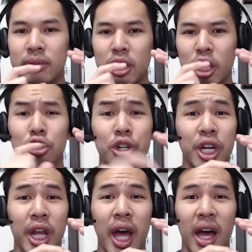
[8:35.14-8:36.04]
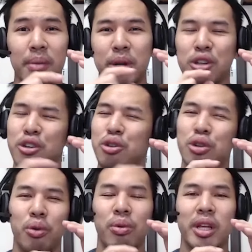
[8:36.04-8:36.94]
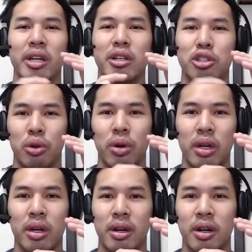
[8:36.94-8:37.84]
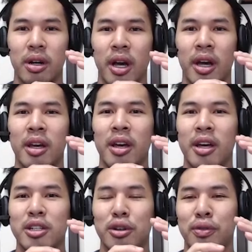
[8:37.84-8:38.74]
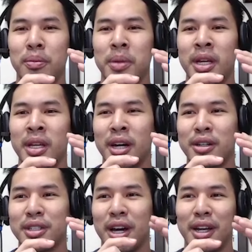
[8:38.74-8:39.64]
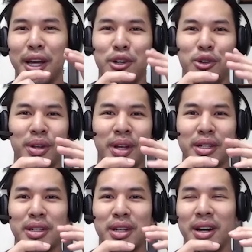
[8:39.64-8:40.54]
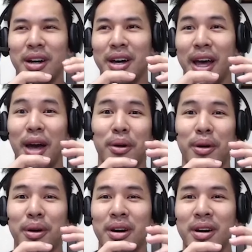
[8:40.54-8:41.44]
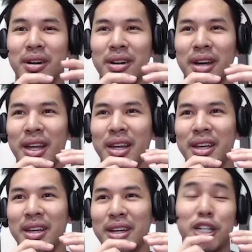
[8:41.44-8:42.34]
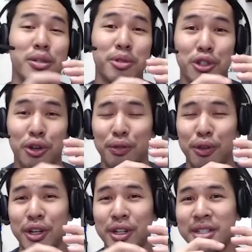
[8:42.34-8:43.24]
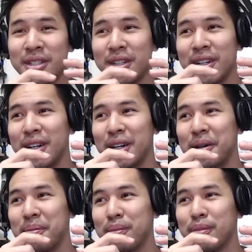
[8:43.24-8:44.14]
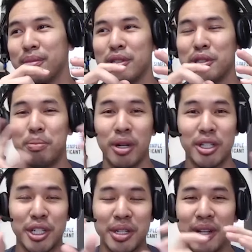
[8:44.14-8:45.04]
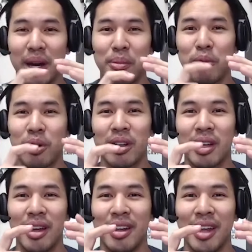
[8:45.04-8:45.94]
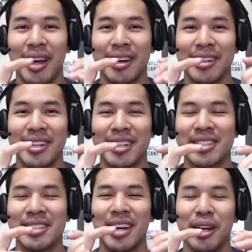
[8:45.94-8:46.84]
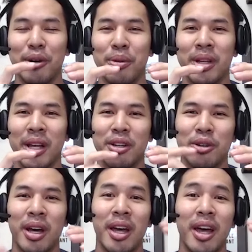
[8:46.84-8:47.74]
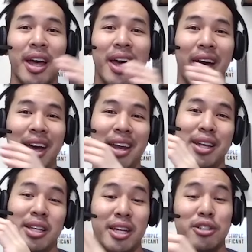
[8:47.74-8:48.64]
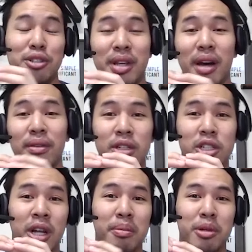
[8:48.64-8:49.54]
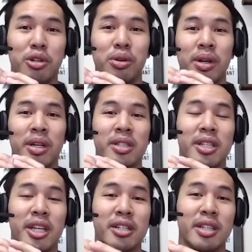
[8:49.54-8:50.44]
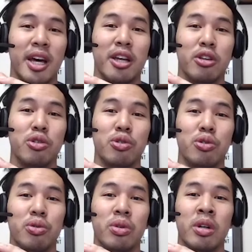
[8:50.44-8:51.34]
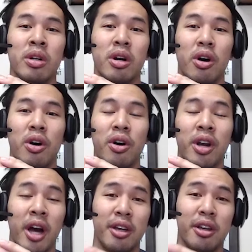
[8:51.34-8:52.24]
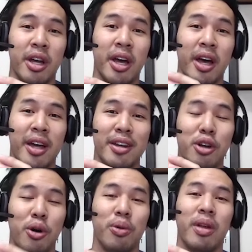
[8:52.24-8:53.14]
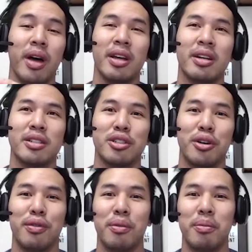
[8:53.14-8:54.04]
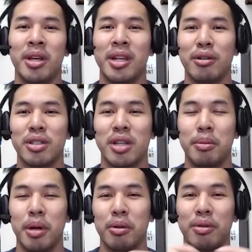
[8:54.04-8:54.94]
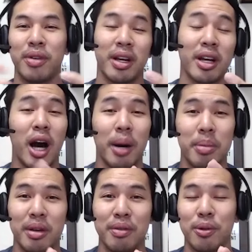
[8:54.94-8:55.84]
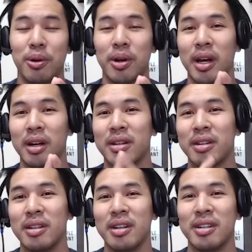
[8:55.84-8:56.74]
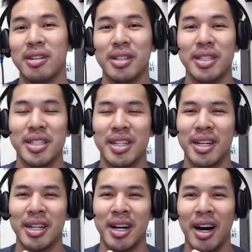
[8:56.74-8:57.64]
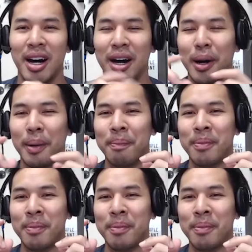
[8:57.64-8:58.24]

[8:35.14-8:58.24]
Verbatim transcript: you're good at, but you don't really enjoy, okay? So for me, that was kind of like doing like uh, at uh, any customer service, um, spreadsheet type work, any analytics. I didn't really like doing that. And then the things you definitely should not be doing is the things that you are not good at and don't like. So for me, that was coming out with like the copy for like the the listing. Um,